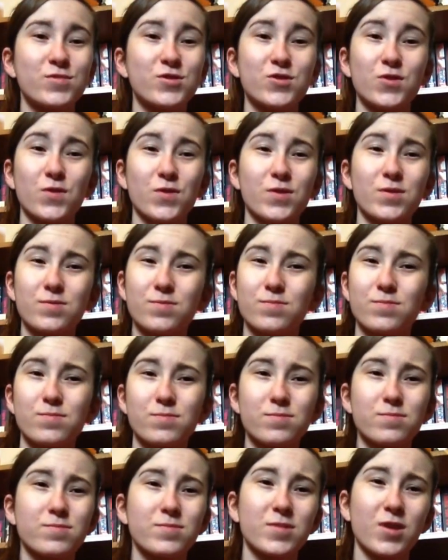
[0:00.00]
so
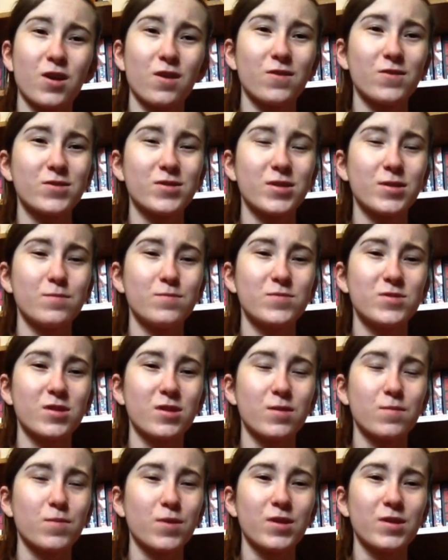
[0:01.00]
colour schemes are
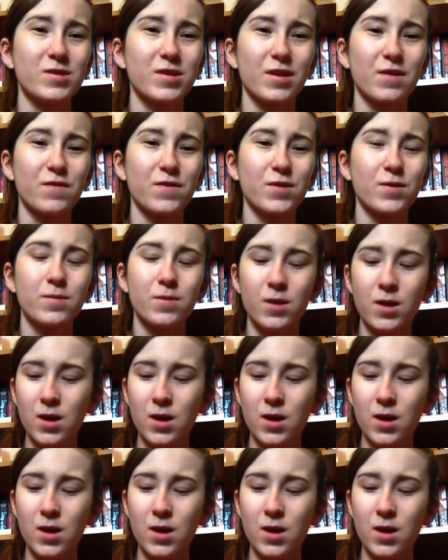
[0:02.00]
completely different.